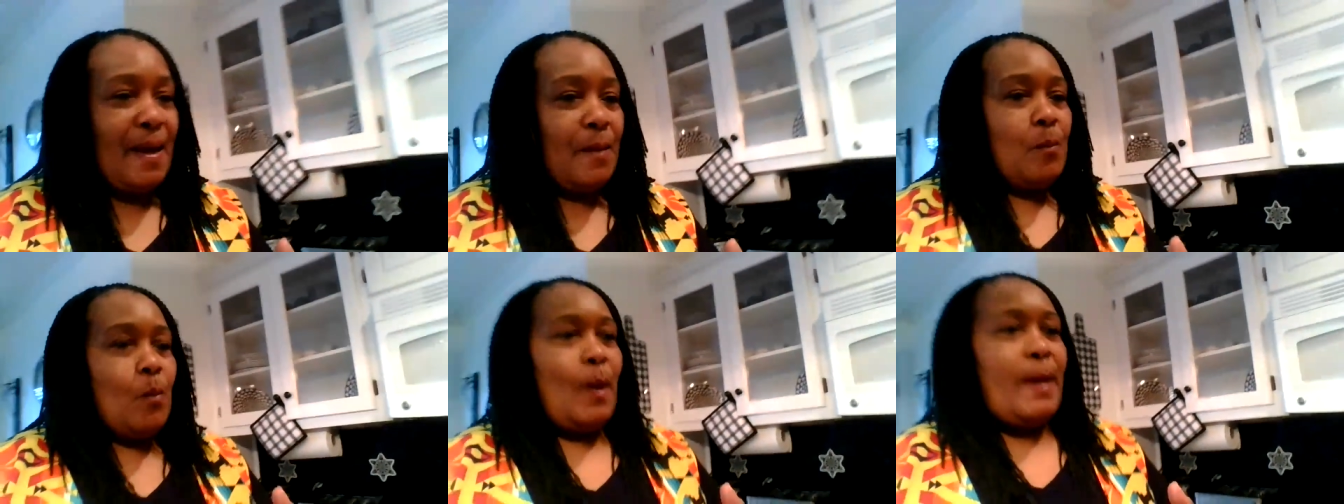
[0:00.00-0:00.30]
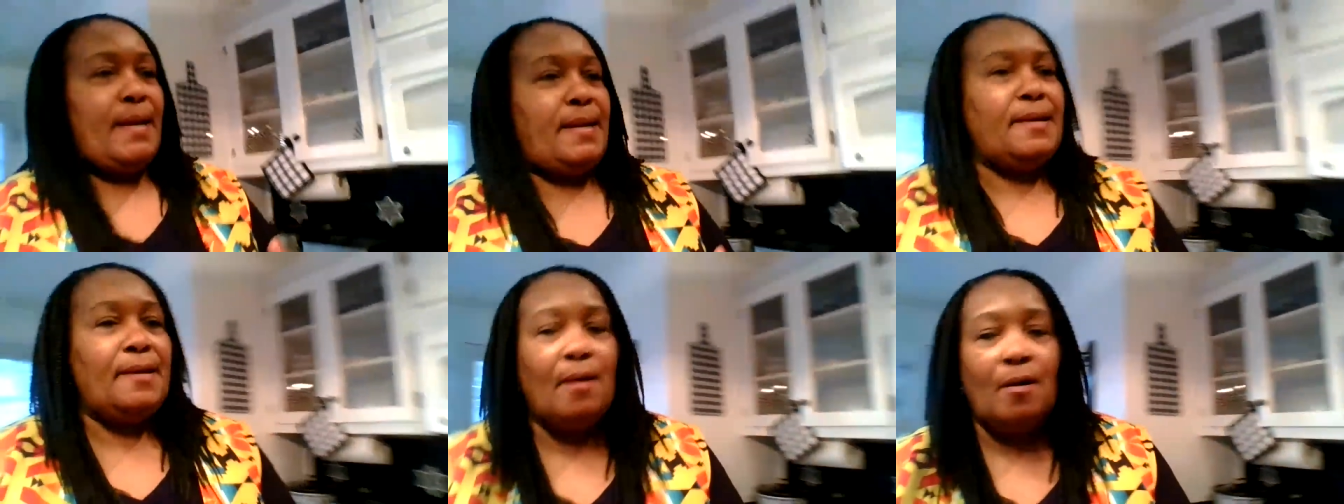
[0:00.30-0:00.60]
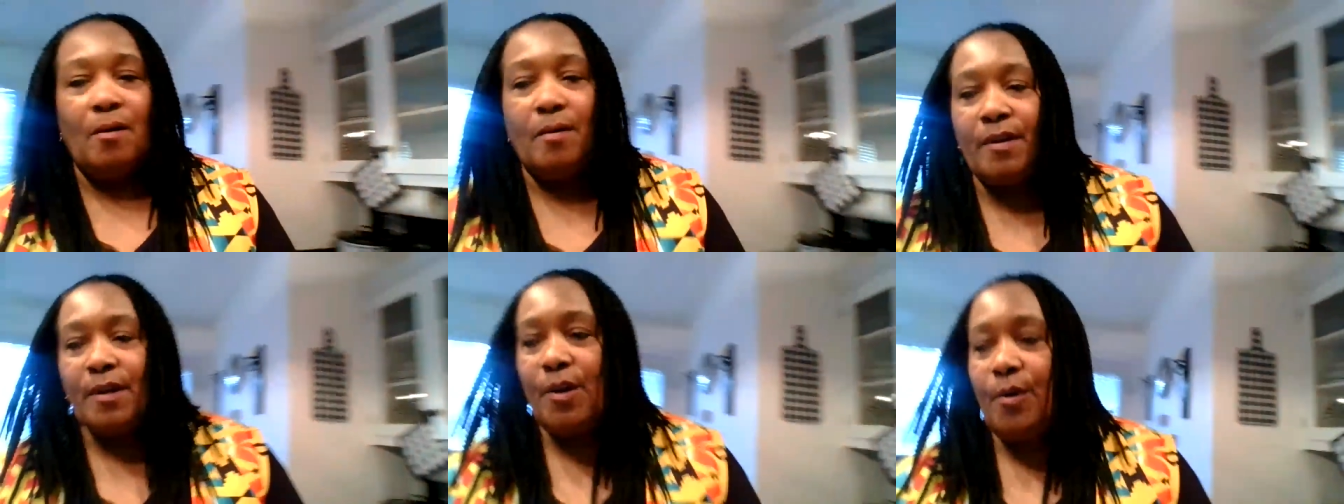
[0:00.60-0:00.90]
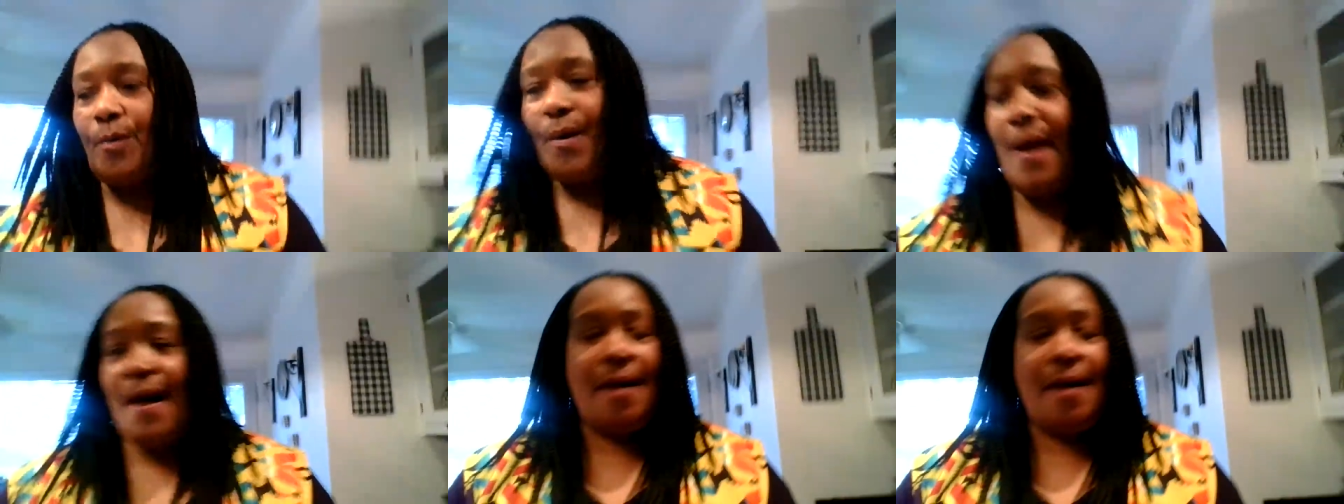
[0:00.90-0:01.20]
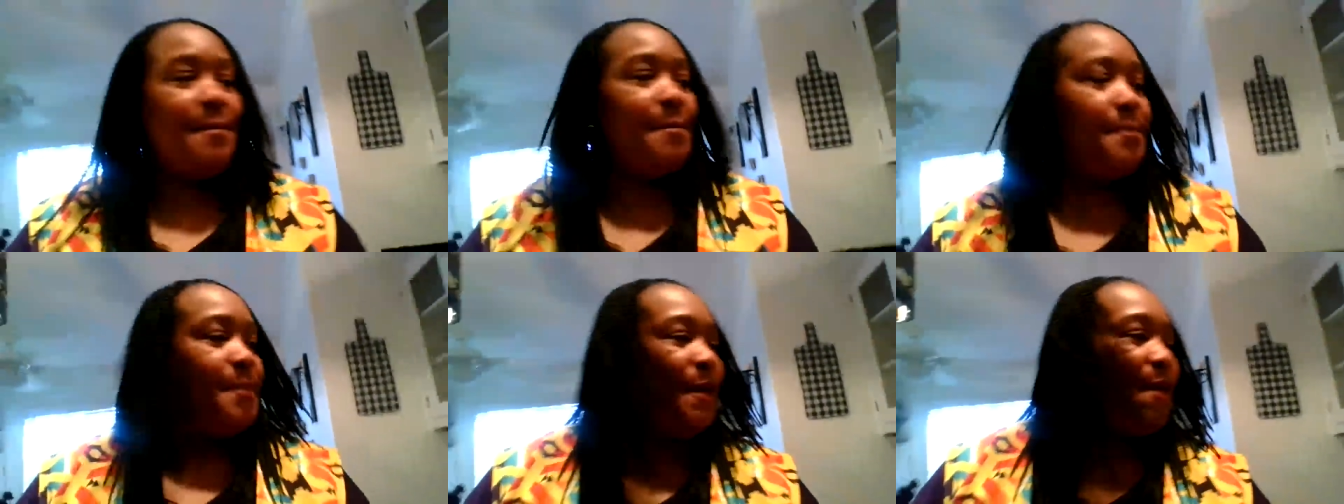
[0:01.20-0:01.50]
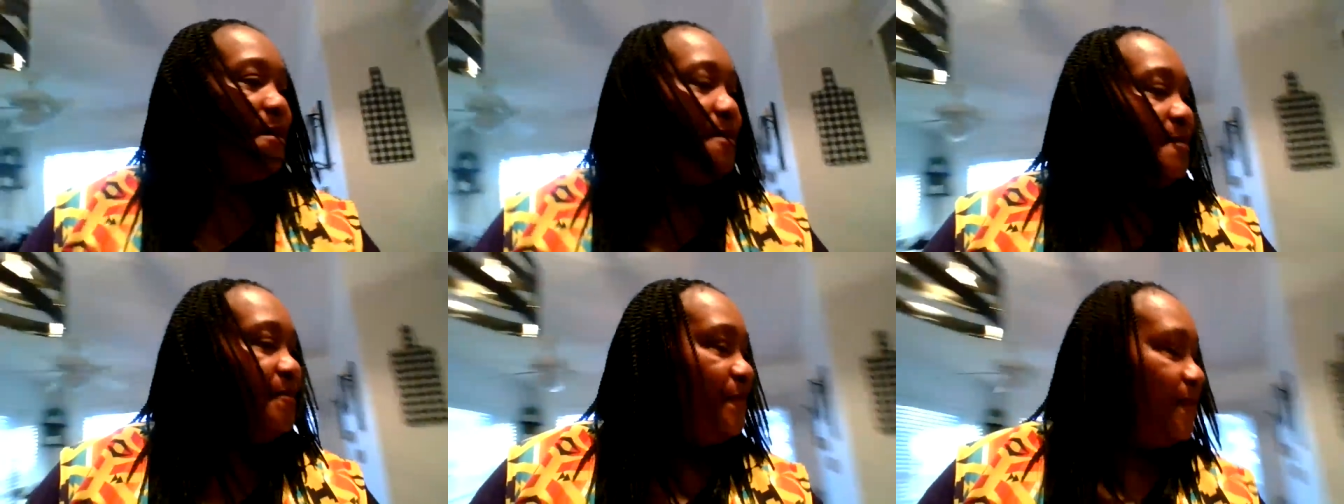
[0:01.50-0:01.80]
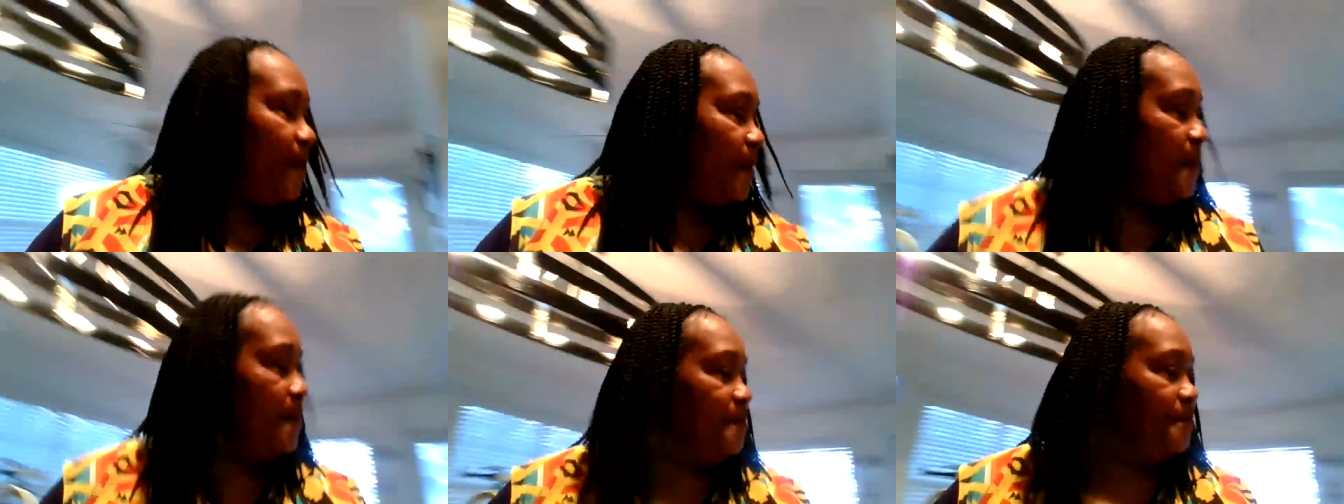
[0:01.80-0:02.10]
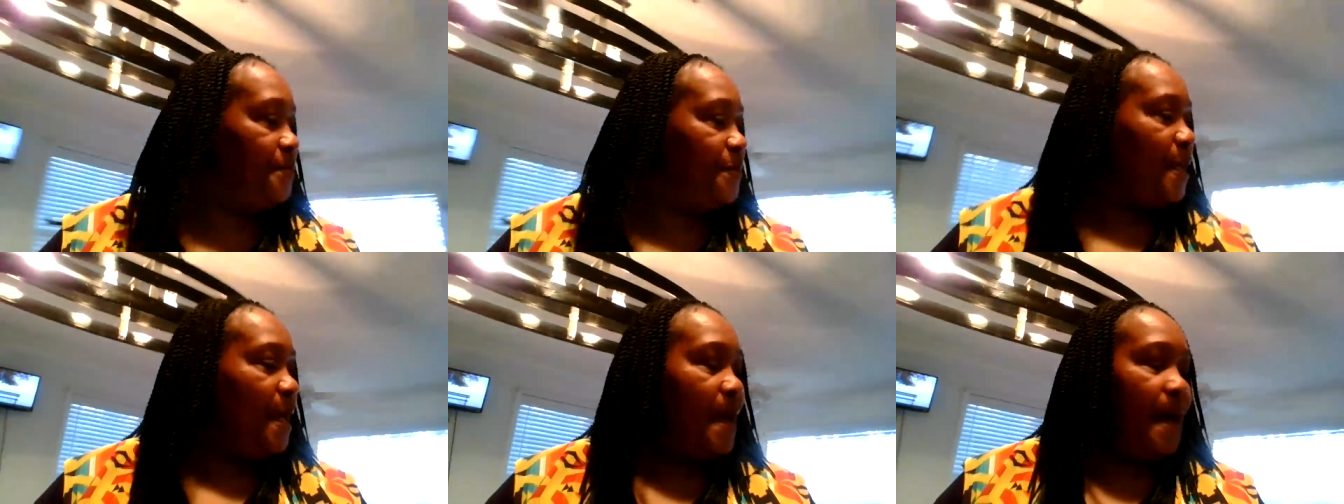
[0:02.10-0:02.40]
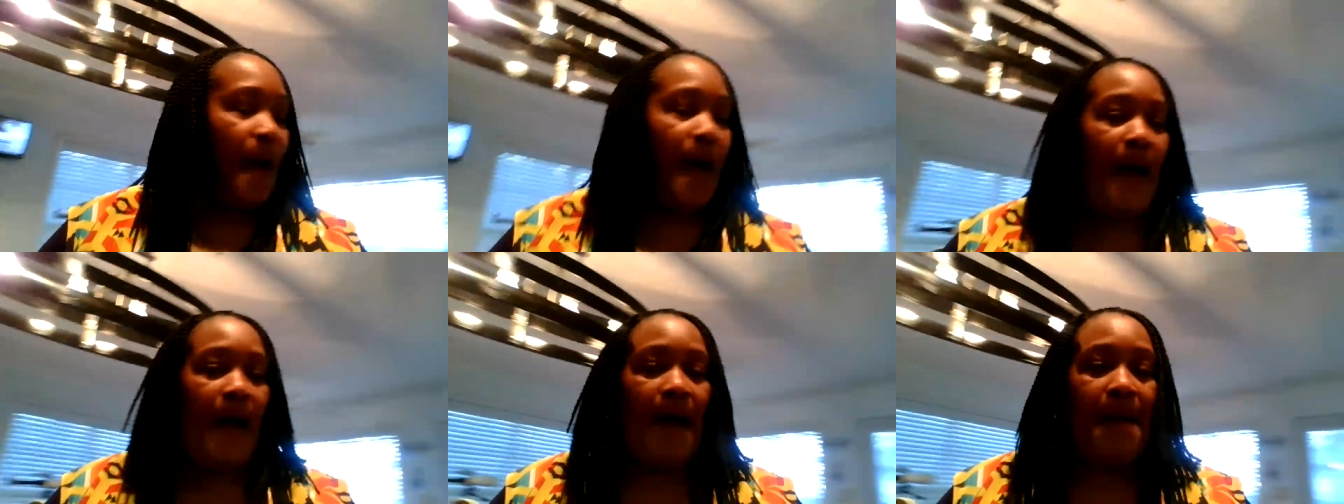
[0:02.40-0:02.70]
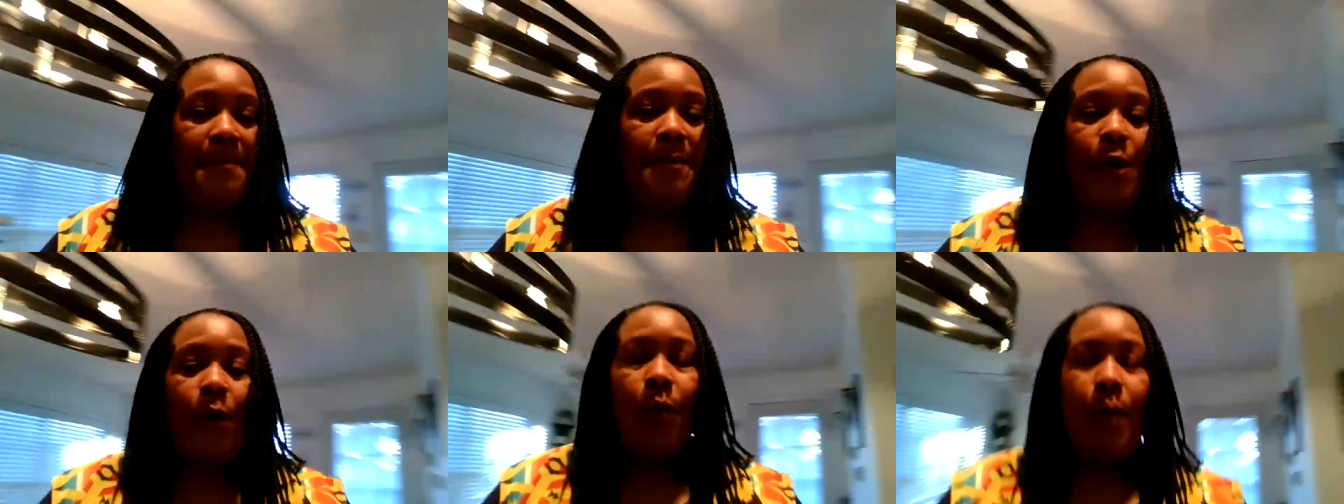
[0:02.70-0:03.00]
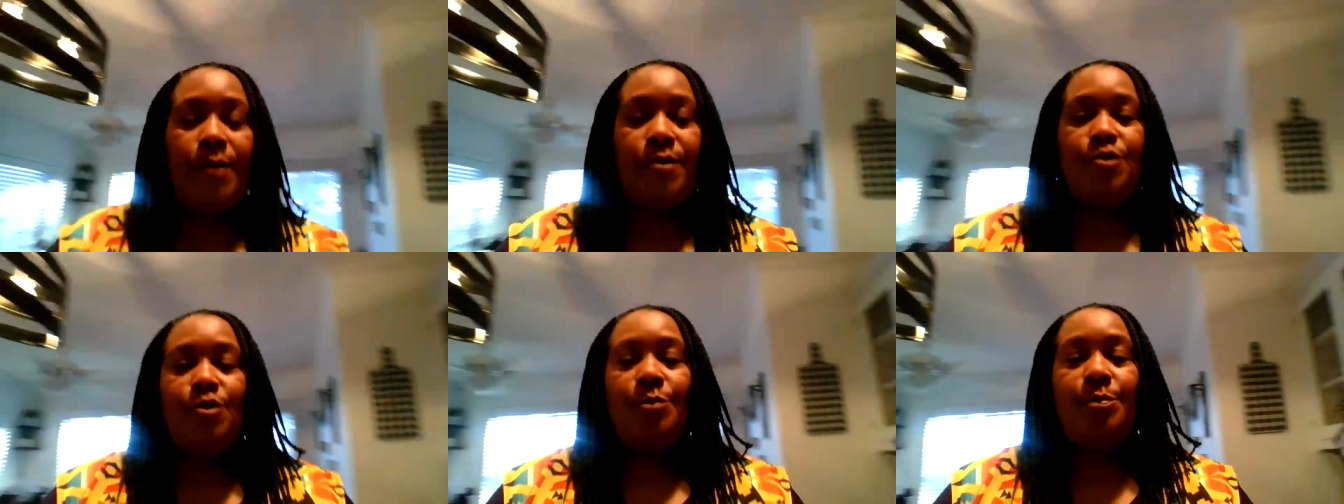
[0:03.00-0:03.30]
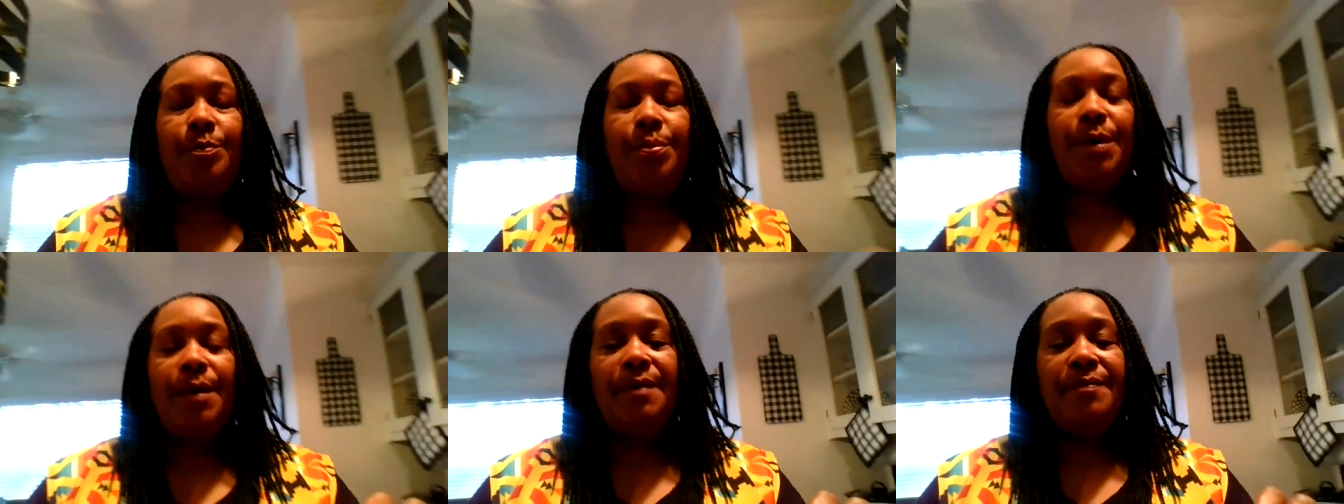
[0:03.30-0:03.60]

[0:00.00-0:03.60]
I'm waiting on the ground beef, I'm going to